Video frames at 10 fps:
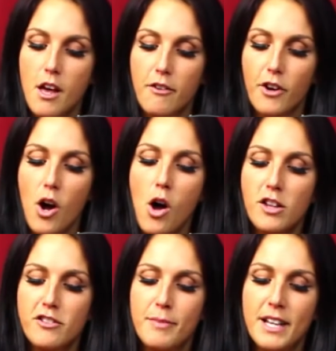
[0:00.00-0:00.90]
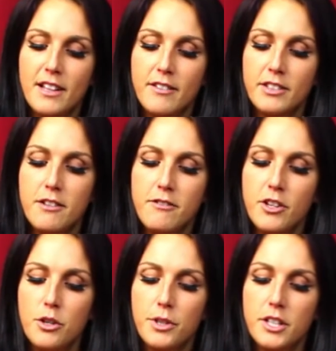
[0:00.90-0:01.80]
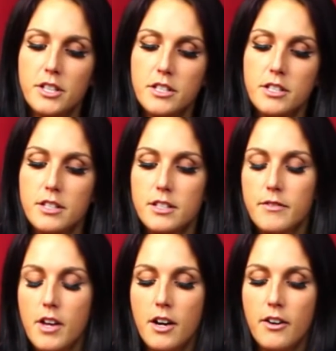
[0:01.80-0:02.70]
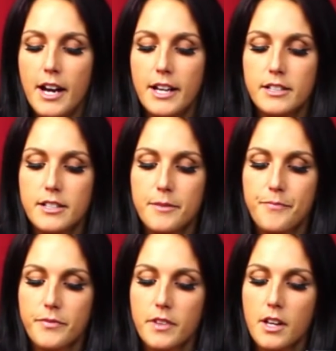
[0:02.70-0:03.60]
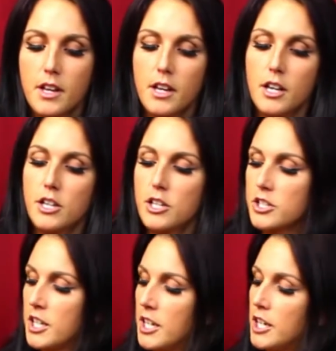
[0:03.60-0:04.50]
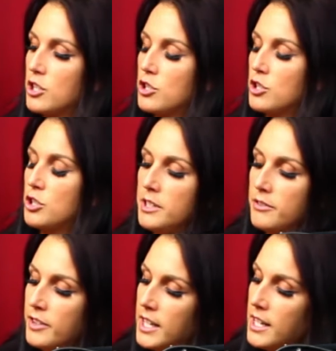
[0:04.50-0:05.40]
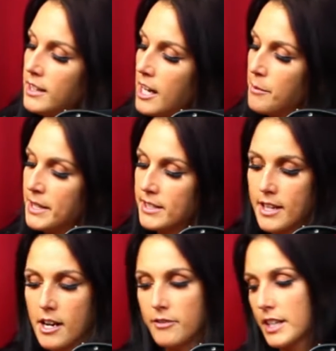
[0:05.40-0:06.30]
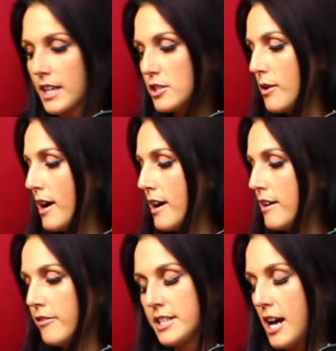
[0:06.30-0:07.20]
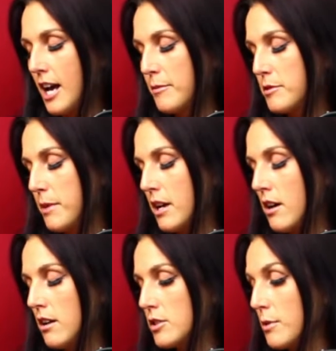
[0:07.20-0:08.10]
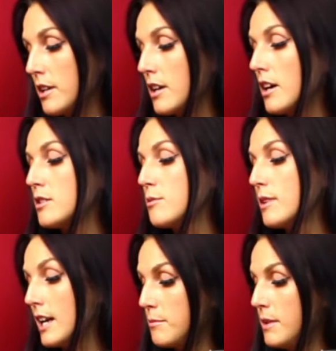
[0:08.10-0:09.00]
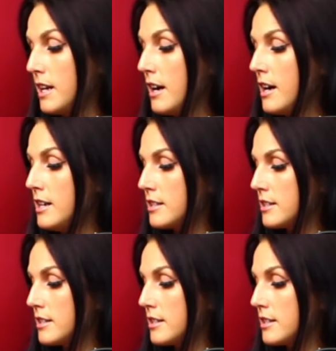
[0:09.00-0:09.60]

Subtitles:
For all of my lovely viewers. All right. Just going to intuitively allow myself, like I do every time, to be called to where the cards would like to be cut.